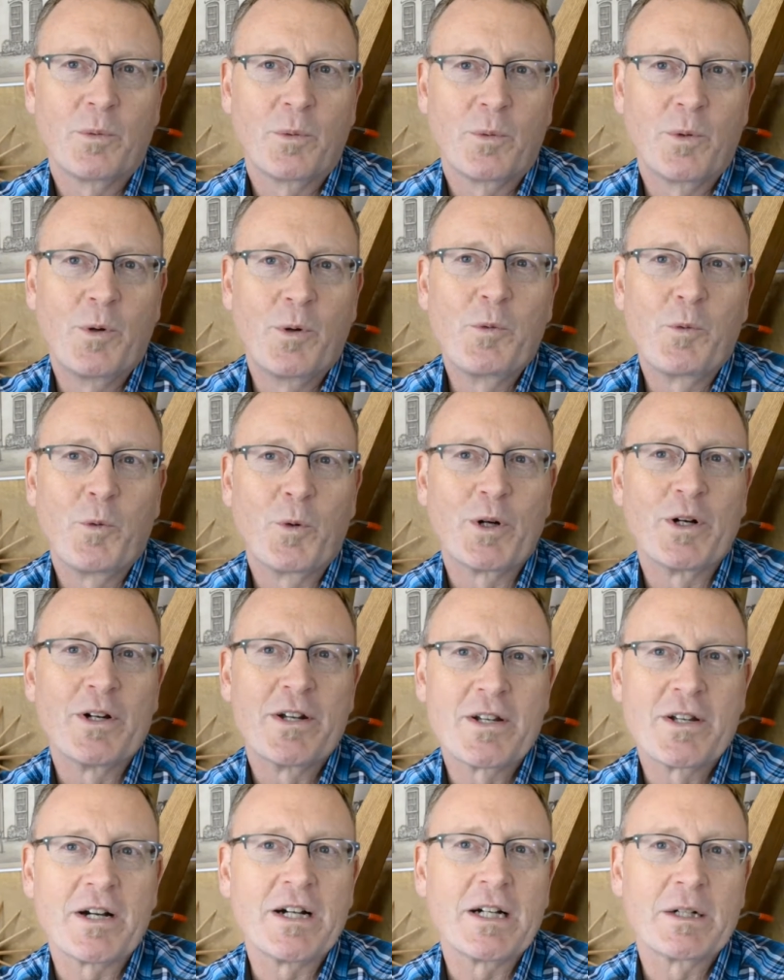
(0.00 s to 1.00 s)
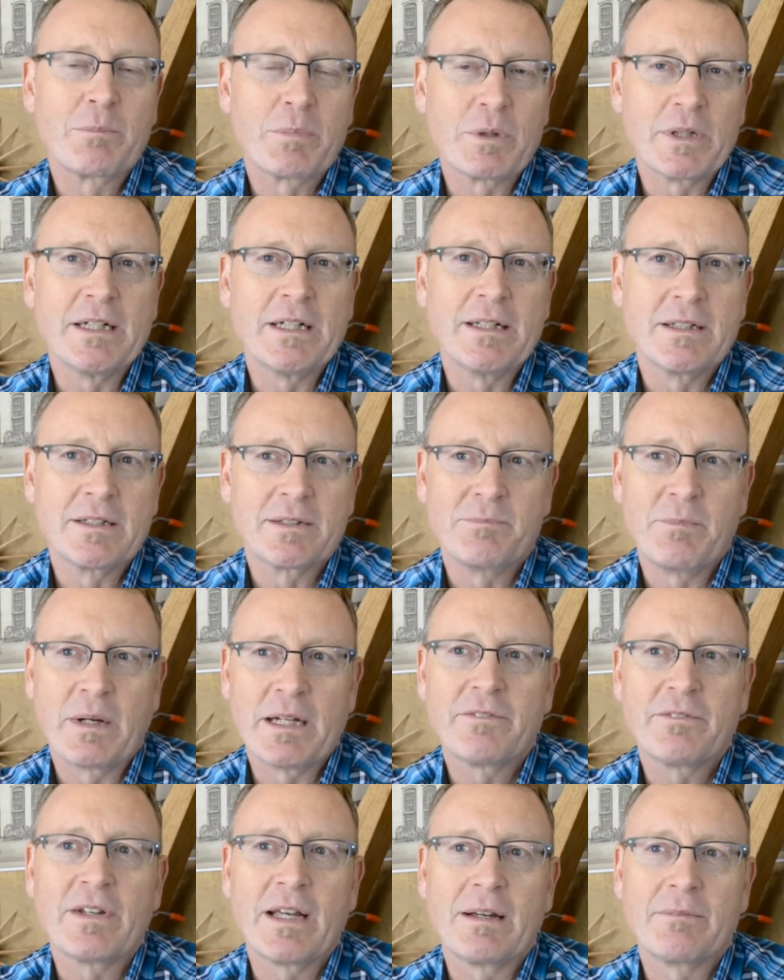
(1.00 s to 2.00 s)
were dog breeds,
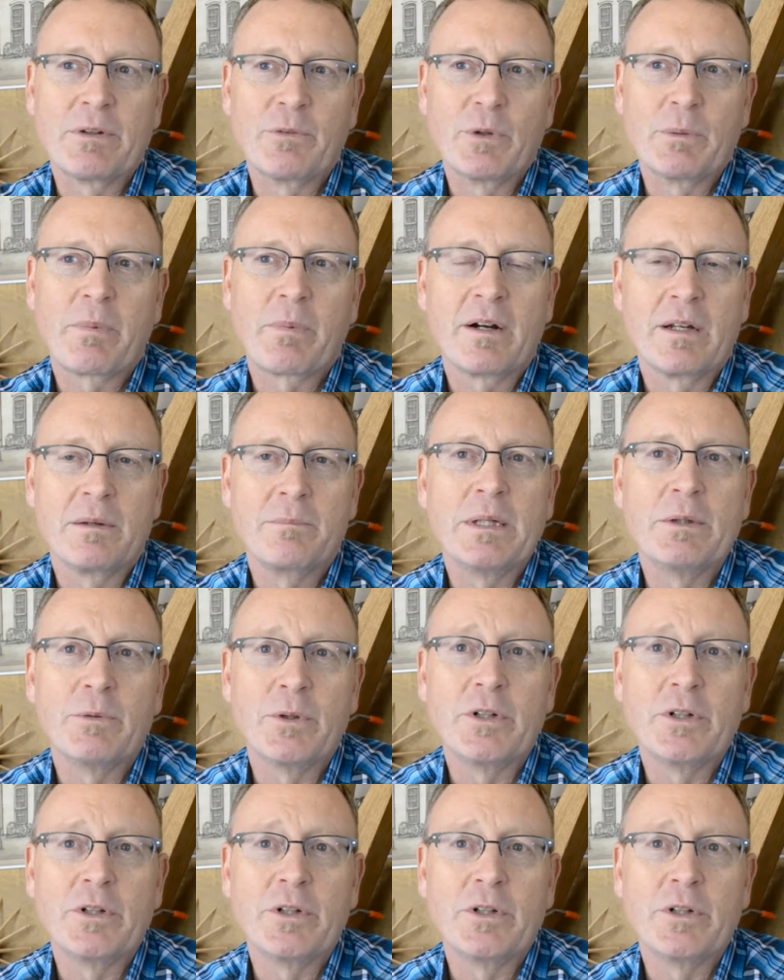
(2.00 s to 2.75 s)
my family would probably be